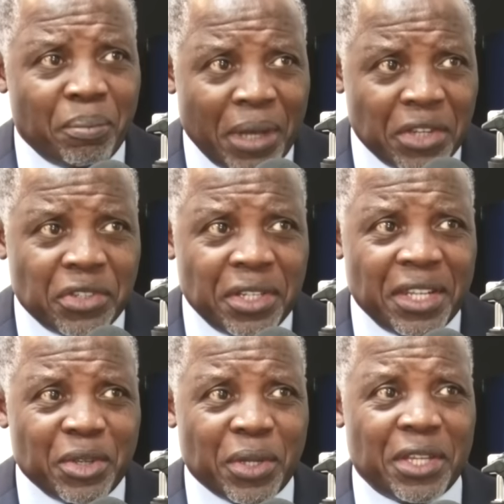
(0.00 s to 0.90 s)
Patient
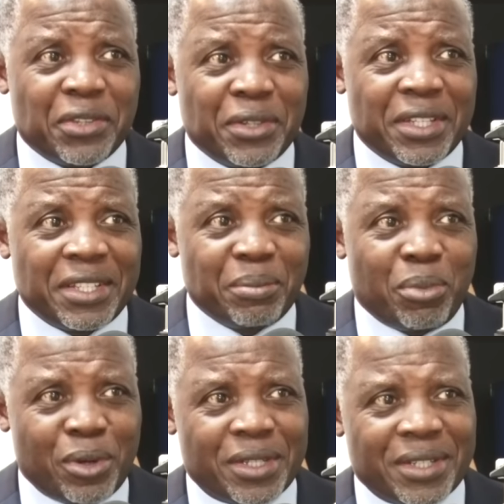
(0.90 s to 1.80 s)
education is
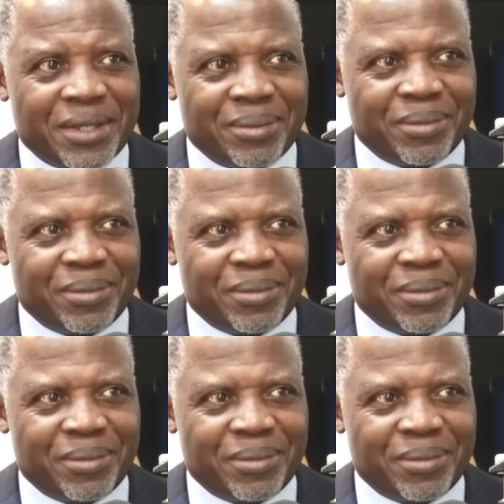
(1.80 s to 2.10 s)
important.